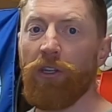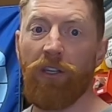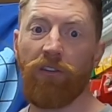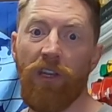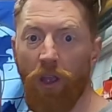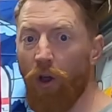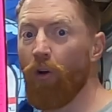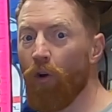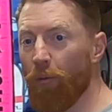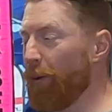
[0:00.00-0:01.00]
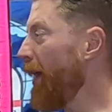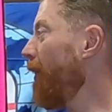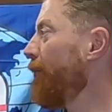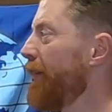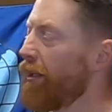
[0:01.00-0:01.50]
So you can see hung up
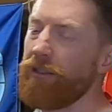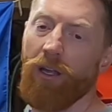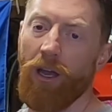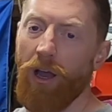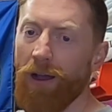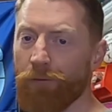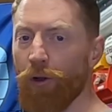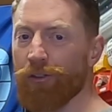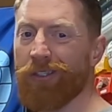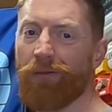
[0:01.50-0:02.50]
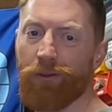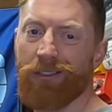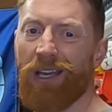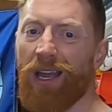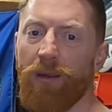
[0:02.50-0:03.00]
behind me then, I've got
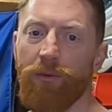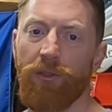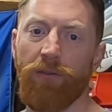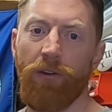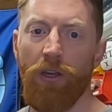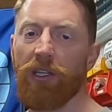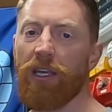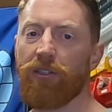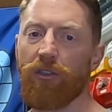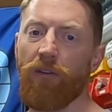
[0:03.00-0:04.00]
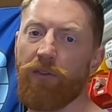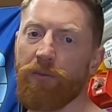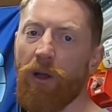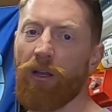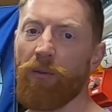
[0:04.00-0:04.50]
several types of delayed
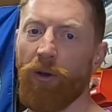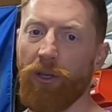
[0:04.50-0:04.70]
surface marker